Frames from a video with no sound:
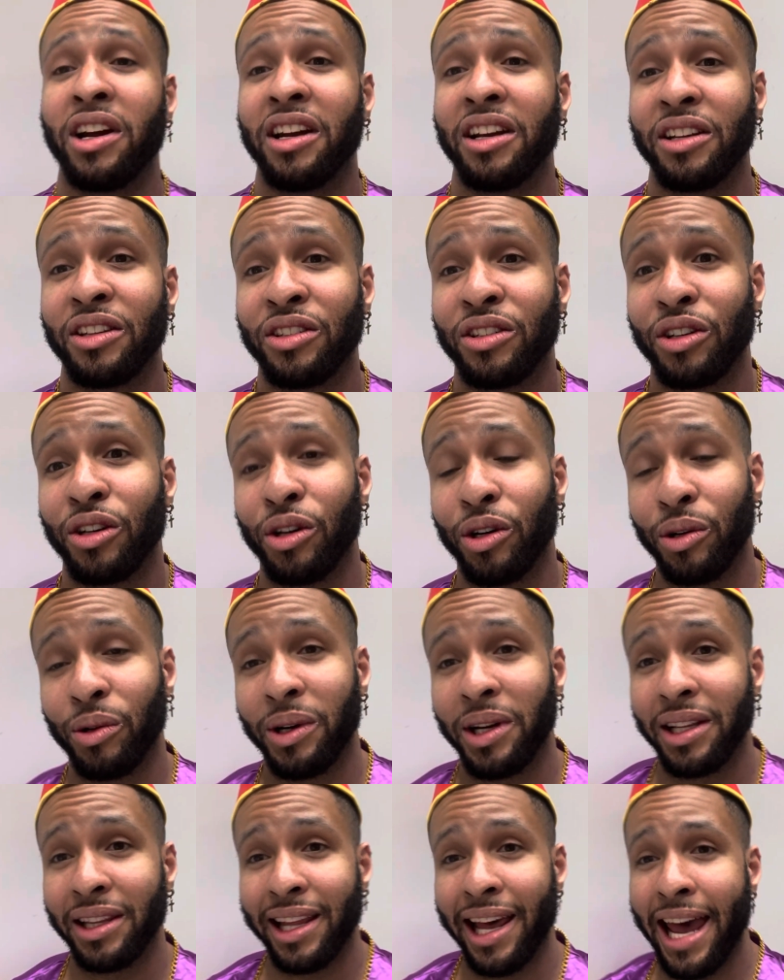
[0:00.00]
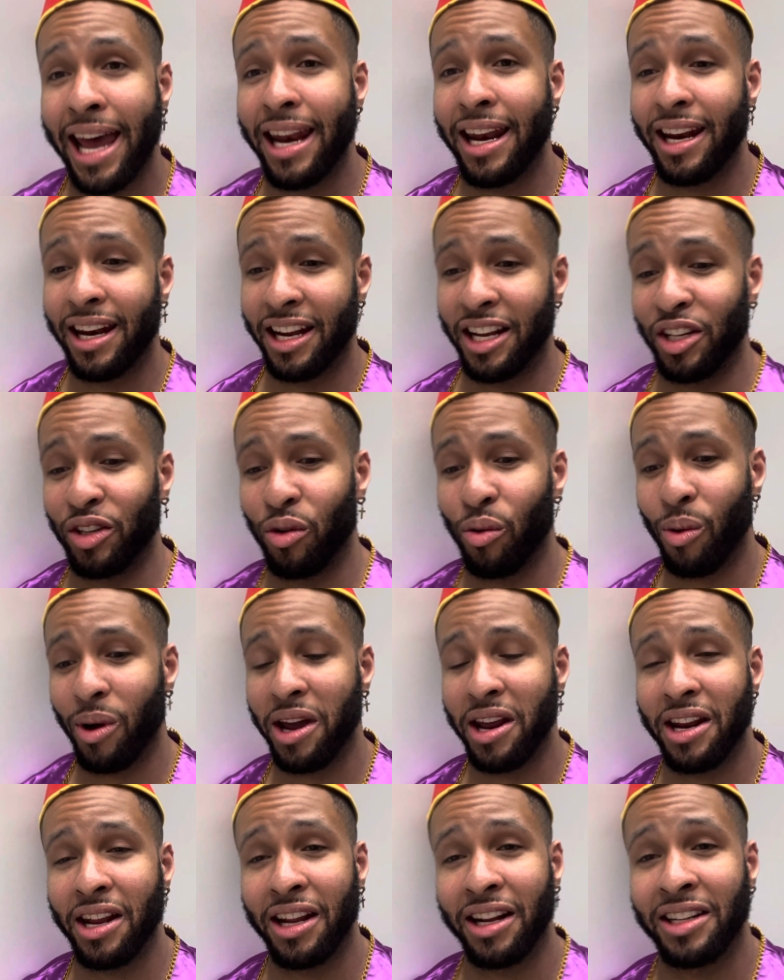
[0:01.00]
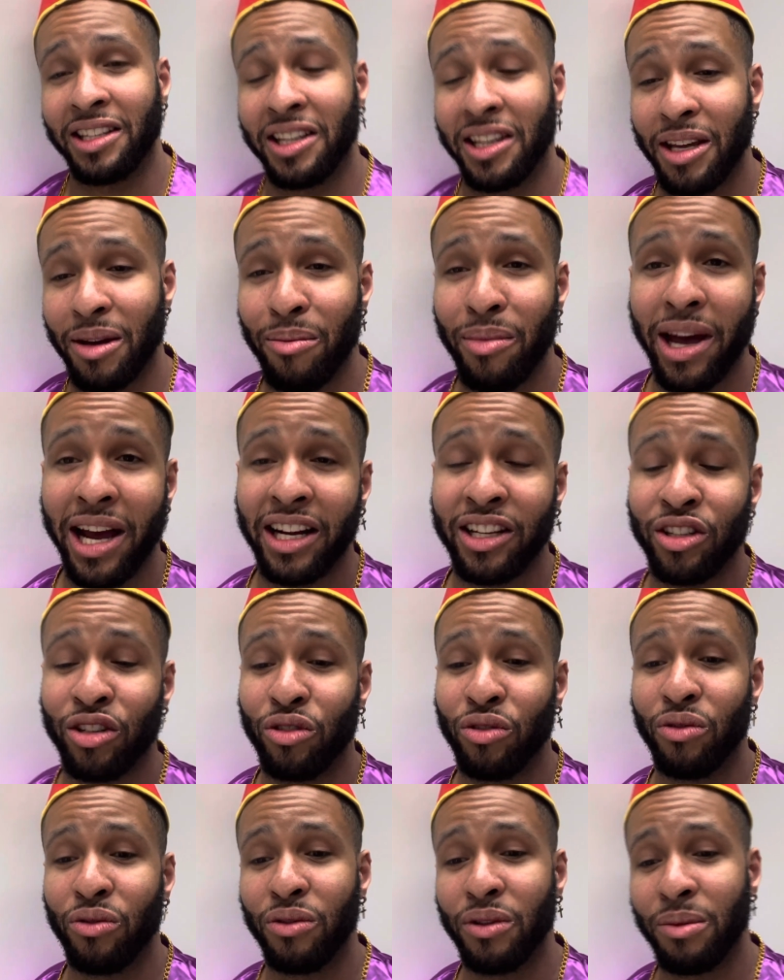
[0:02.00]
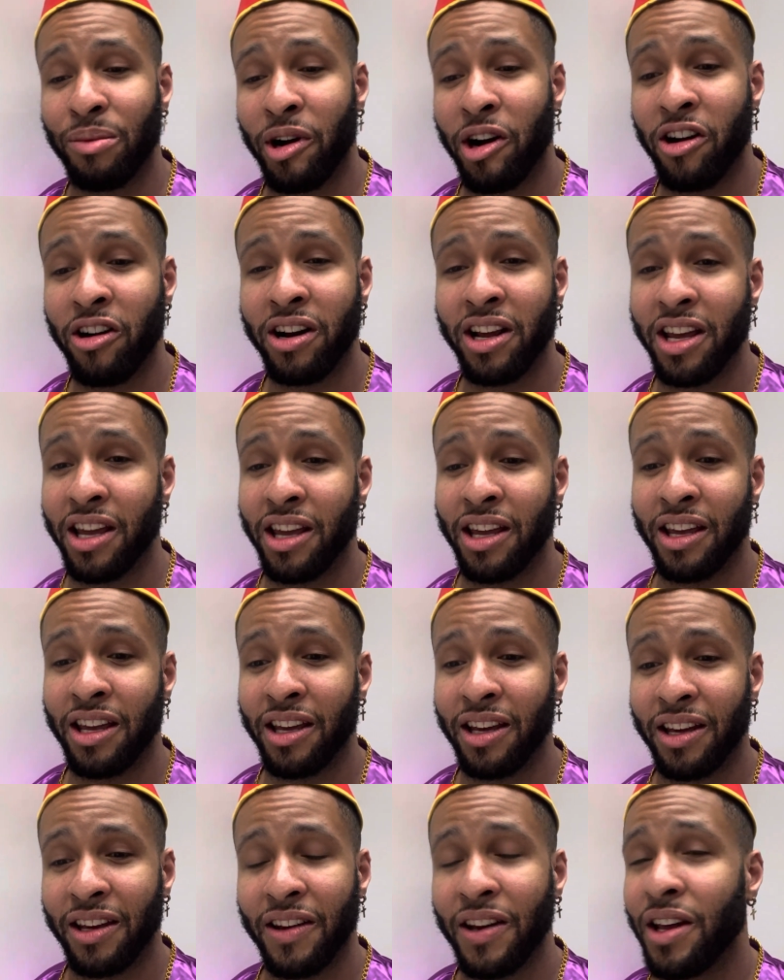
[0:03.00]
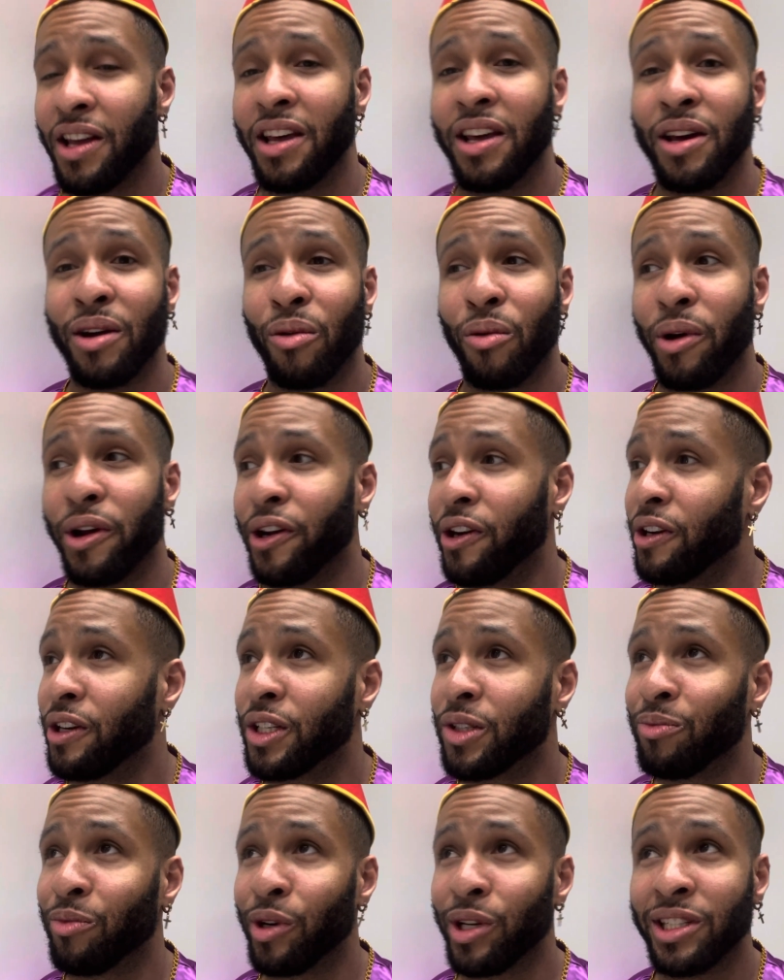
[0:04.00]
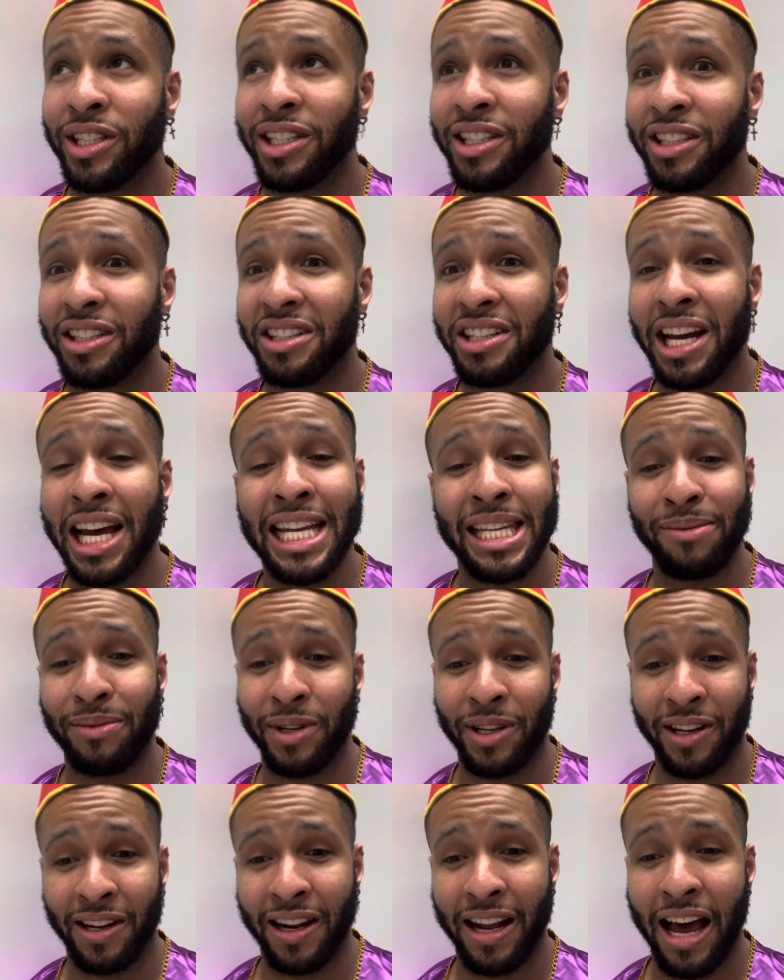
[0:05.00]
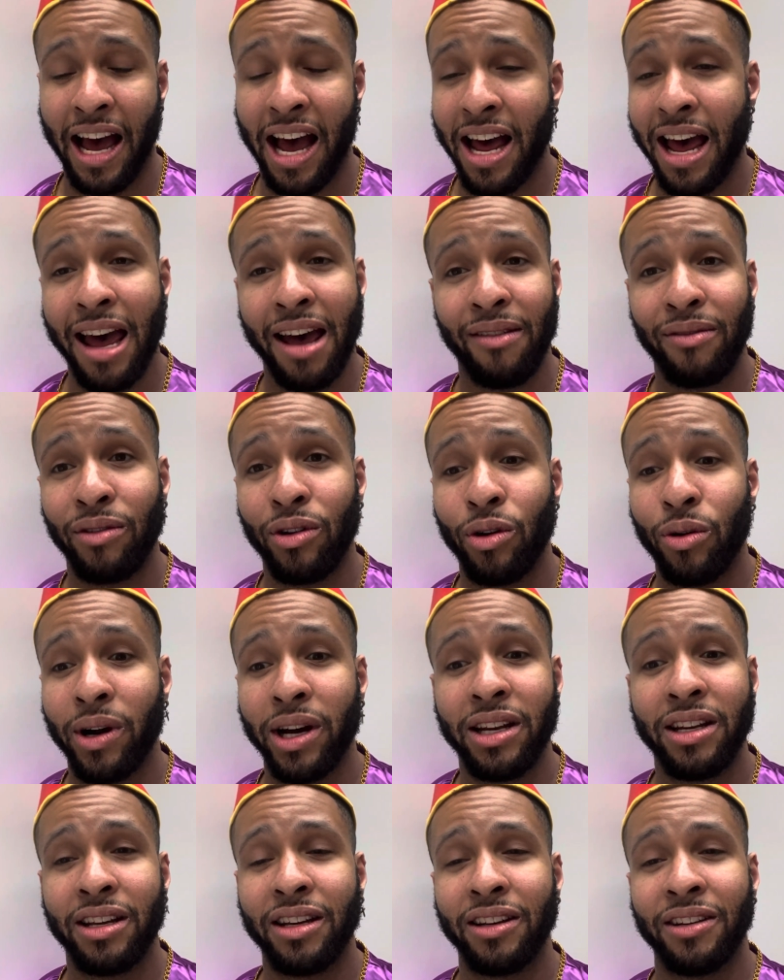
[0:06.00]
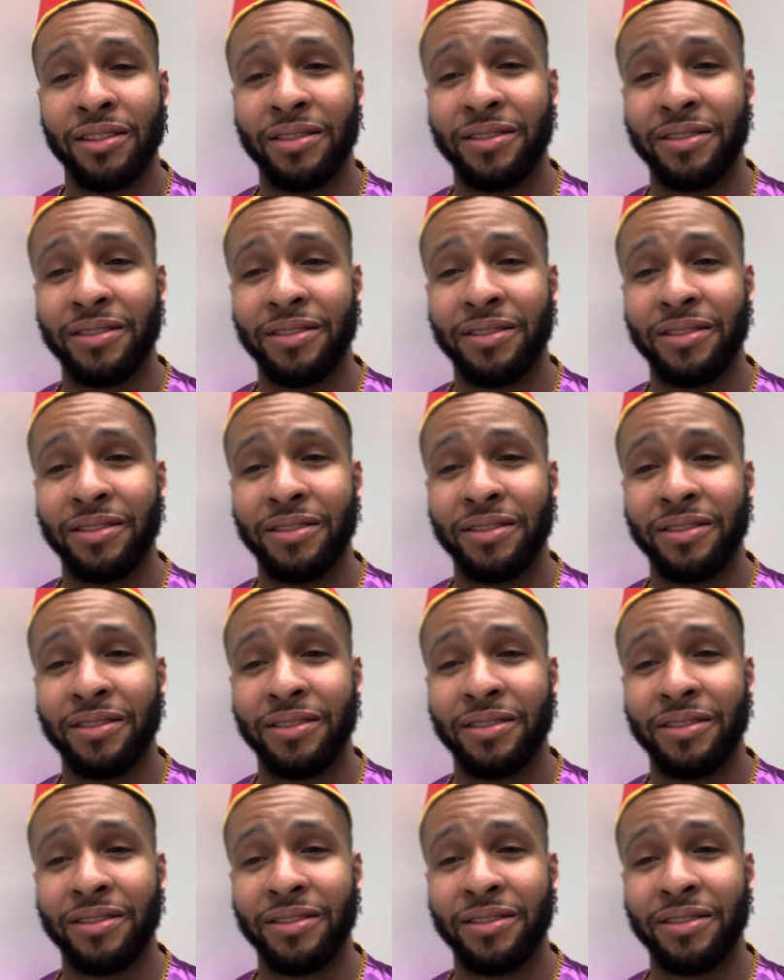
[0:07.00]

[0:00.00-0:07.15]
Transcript: So Aladdin is waiting to get back to the party. Where is Princess Jasmine? I have no idea.